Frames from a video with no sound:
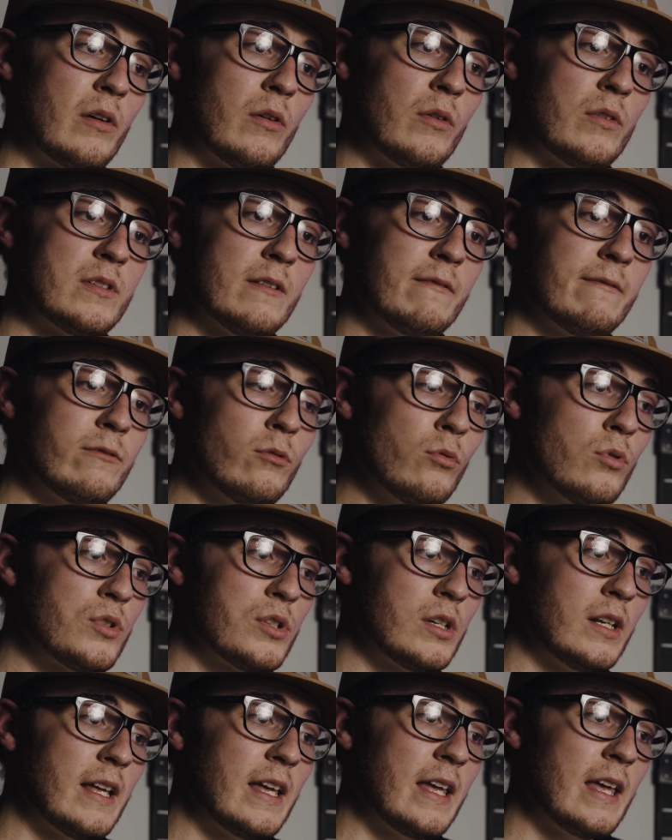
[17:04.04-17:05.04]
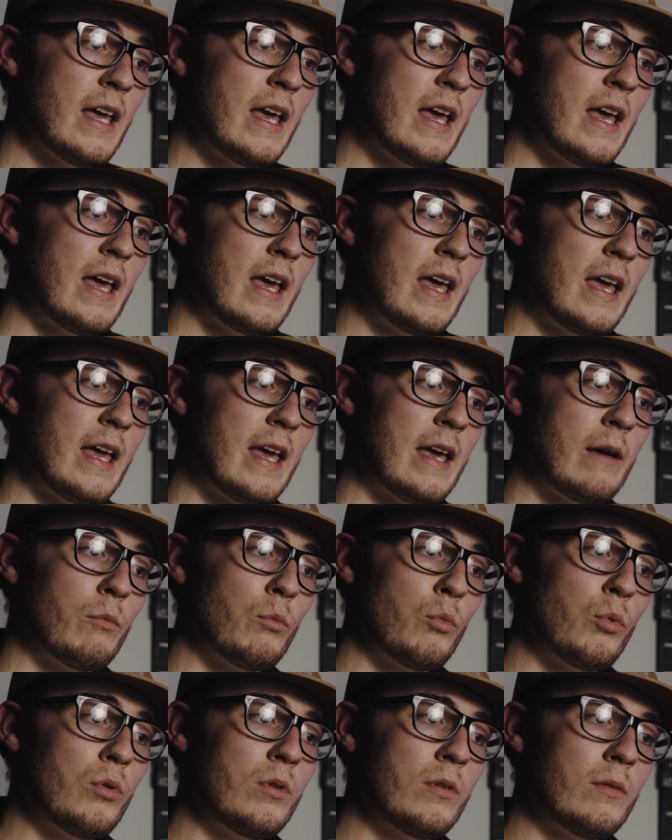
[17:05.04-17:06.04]
because unfortunately it
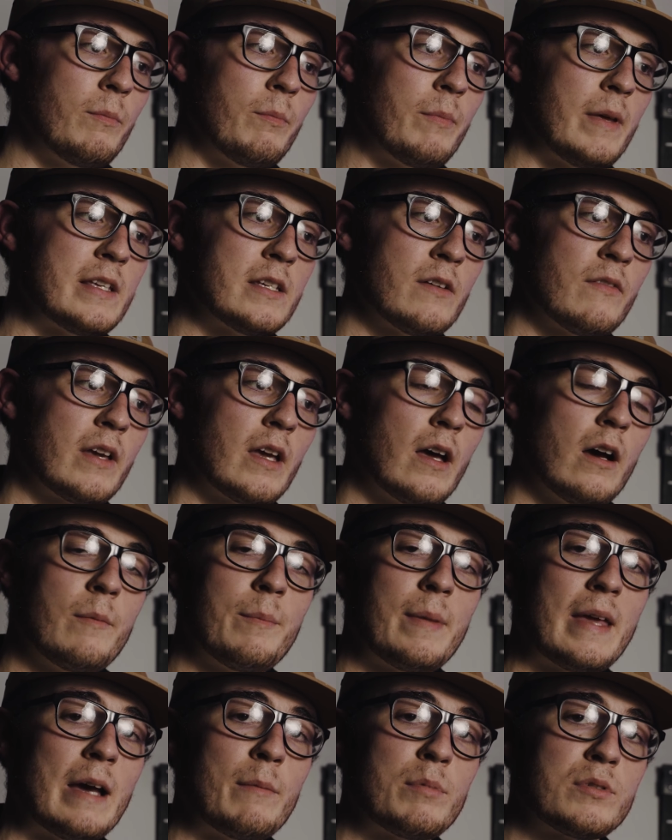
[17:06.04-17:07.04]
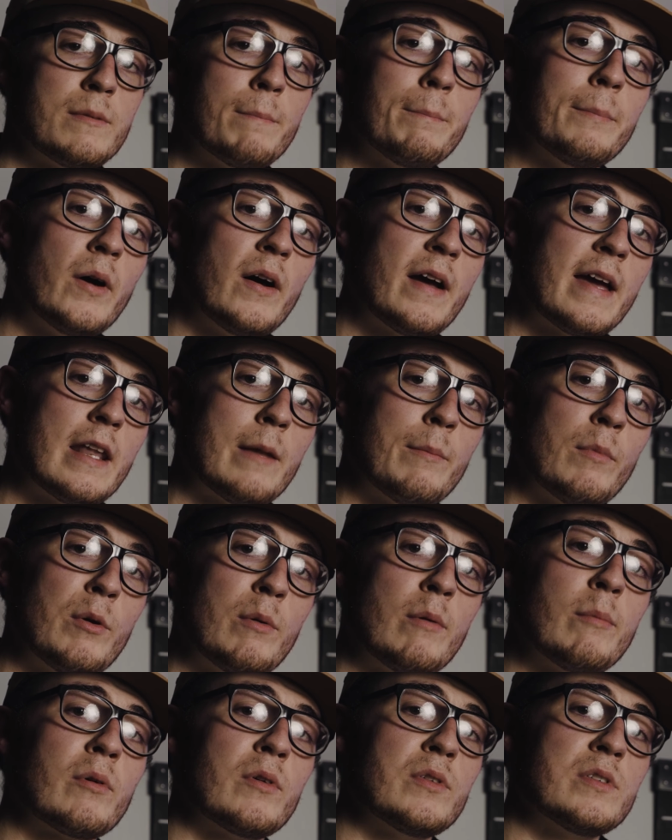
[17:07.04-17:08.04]
wouldn't be something I'd be able to buy at the
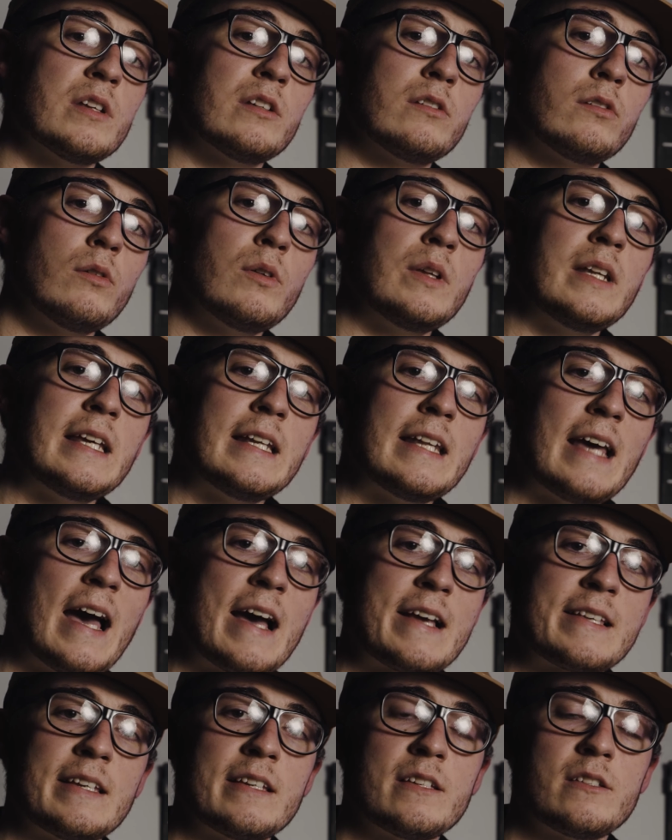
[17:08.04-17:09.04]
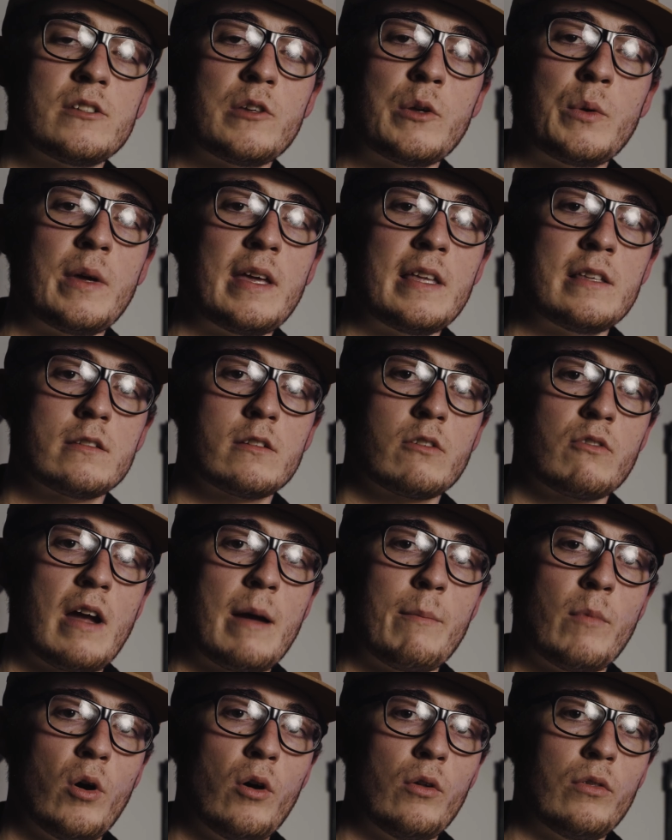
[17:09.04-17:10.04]
moment, because I do need access to
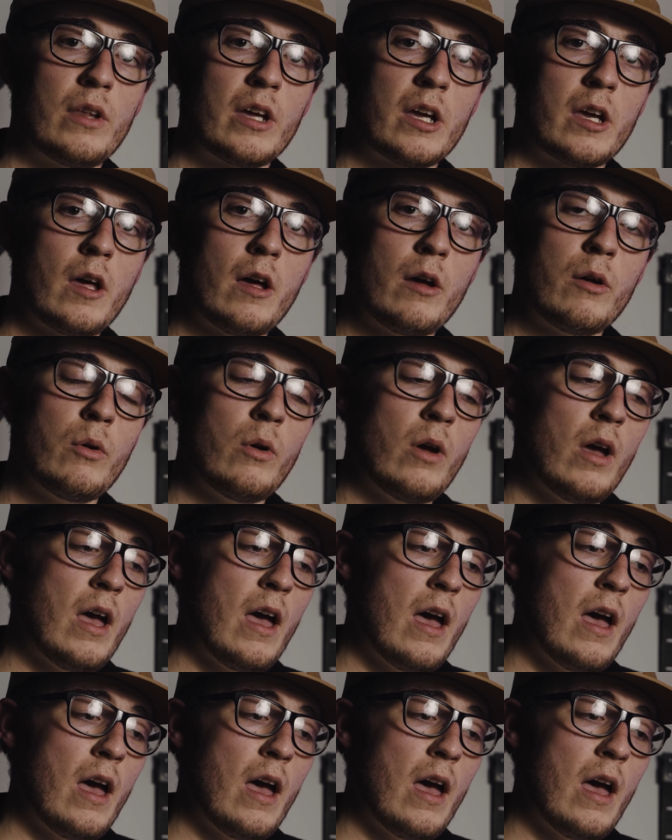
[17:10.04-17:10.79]
Instagram on the go.